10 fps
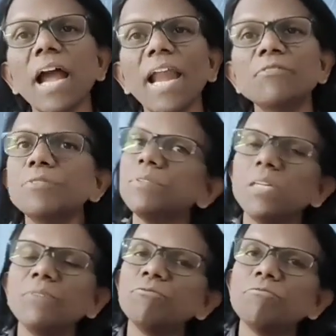and
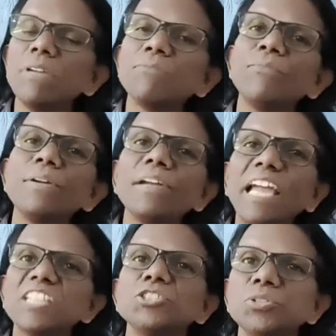if we
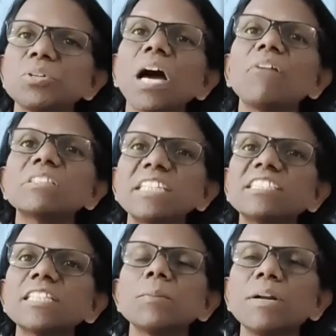ensure our
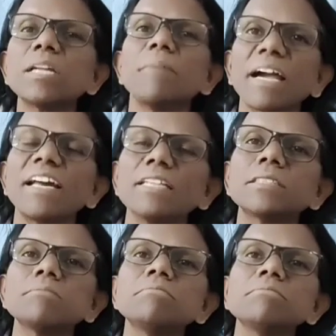sustainability
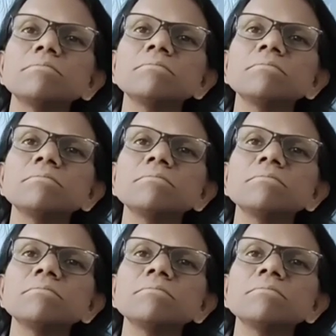mechanism